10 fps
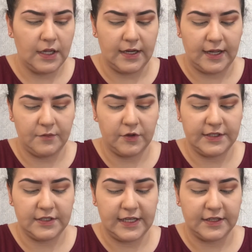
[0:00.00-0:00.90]
And I'm going
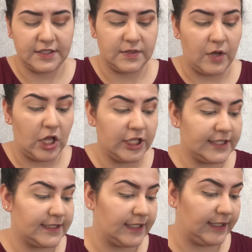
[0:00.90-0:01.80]
to take the
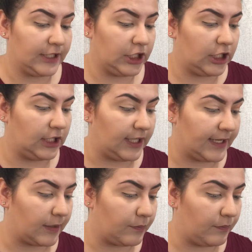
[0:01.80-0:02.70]
smallest little,
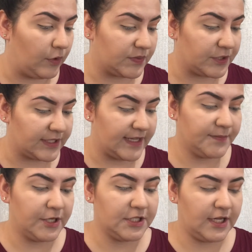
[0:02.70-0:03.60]
like, most precise
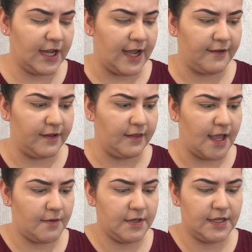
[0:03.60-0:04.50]
brush that I have, and
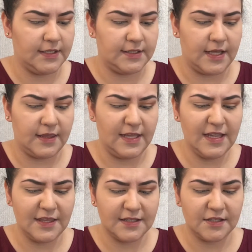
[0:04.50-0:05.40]
that one is, I
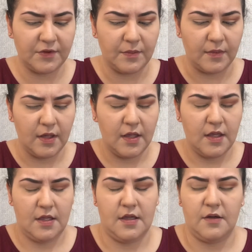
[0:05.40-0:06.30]
think this is from,
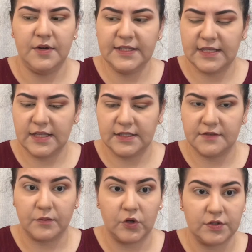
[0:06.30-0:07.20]
I want to say this
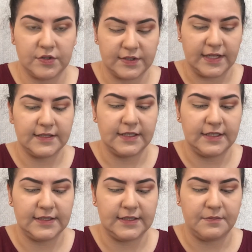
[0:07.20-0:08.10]
is from Coastal Scents, and
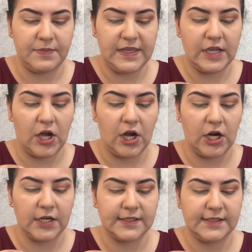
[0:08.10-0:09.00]
it's the
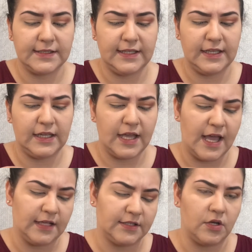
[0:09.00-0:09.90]

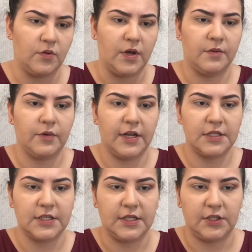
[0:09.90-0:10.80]
BRCS01
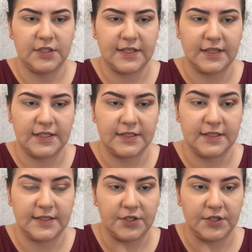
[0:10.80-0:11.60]
brush, and it looks like this. It's